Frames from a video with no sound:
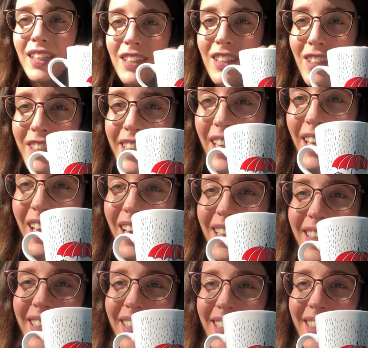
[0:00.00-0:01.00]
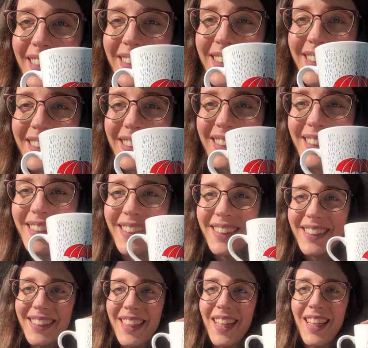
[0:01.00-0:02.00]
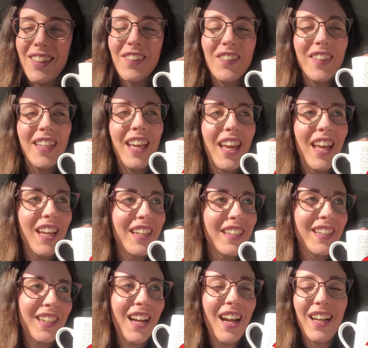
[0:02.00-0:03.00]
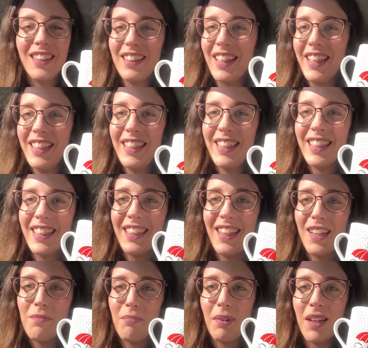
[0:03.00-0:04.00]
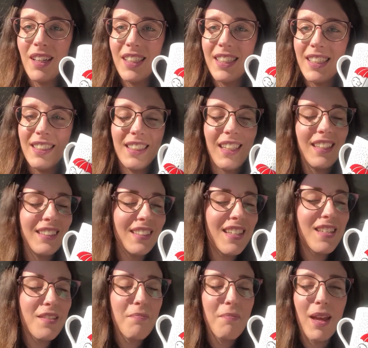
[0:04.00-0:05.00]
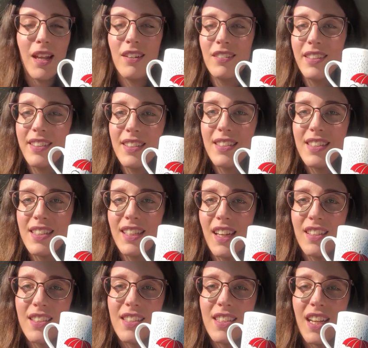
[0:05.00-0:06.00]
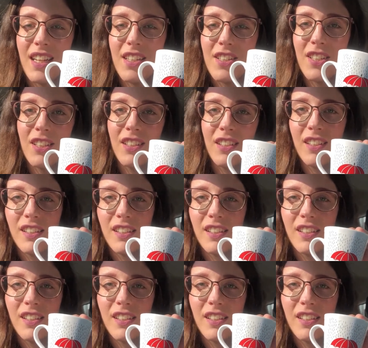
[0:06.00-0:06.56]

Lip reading: Look at it. I don't care. I like it. I bought it. It doesn't matter that it's a gas station.